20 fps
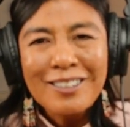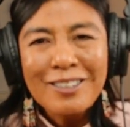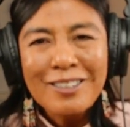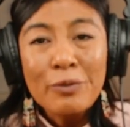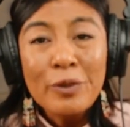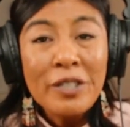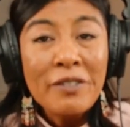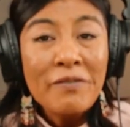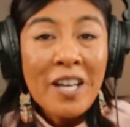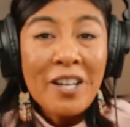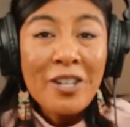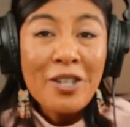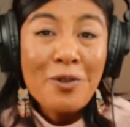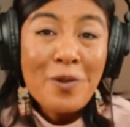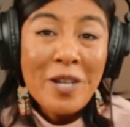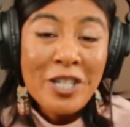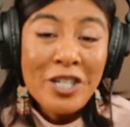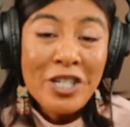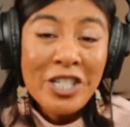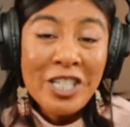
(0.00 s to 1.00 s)

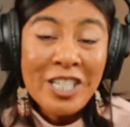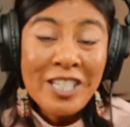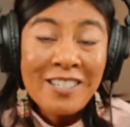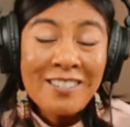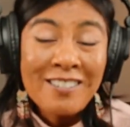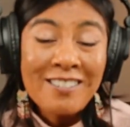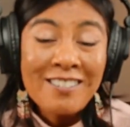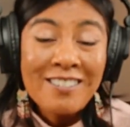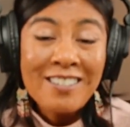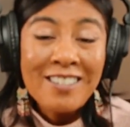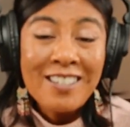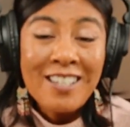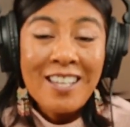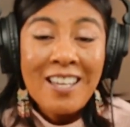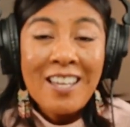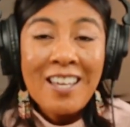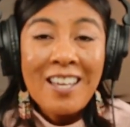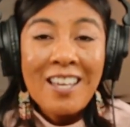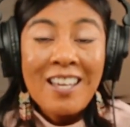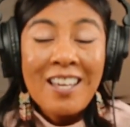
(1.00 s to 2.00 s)
reevaluation,
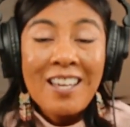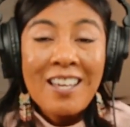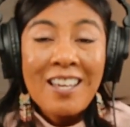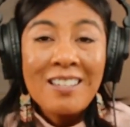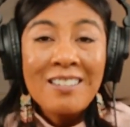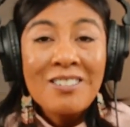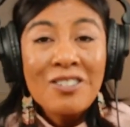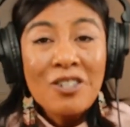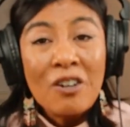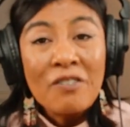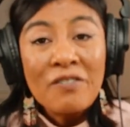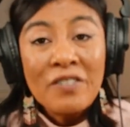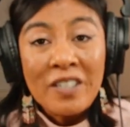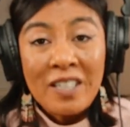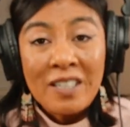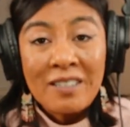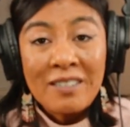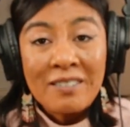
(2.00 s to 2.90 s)
and softening.